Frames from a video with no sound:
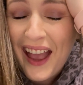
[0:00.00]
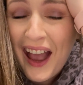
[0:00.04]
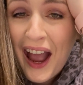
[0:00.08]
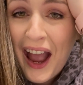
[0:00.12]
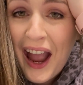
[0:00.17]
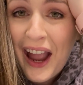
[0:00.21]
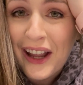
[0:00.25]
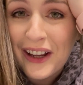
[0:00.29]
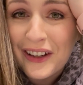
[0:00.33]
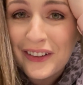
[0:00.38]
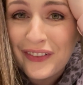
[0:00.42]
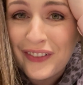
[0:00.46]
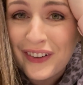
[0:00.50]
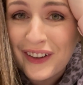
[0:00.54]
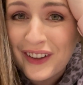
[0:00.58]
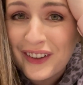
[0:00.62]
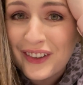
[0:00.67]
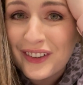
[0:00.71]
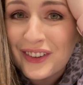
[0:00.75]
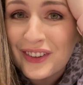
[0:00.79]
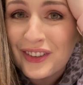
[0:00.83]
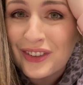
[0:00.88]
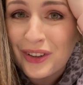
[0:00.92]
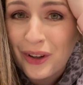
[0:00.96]
I
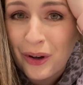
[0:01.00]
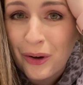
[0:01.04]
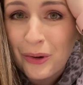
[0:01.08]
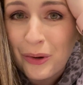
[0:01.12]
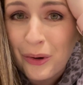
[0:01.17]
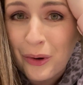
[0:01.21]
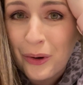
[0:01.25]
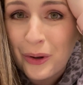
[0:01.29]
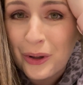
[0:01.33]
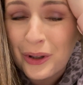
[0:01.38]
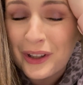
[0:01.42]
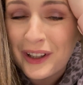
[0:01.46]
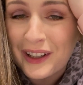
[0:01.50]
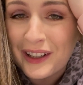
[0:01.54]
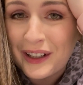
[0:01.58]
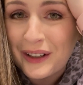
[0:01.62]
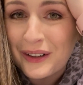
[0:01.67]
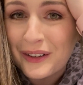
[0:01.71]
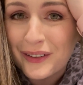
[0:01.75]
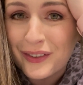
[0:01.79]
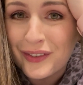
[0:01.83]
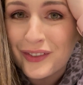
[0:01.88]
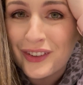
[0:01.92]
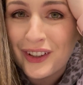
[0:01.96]
feel so old and
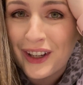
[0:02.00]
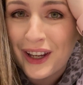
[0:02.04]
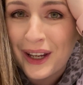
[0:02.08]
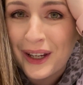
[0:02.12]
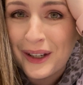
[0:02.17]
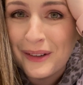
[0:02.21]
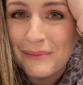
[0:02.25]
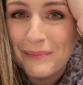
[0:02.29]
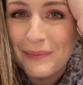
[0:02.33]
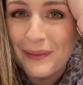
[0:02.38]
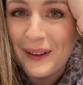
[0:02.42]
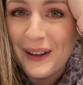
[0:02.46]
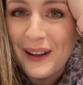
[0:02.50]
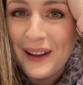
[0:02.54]
out of shape,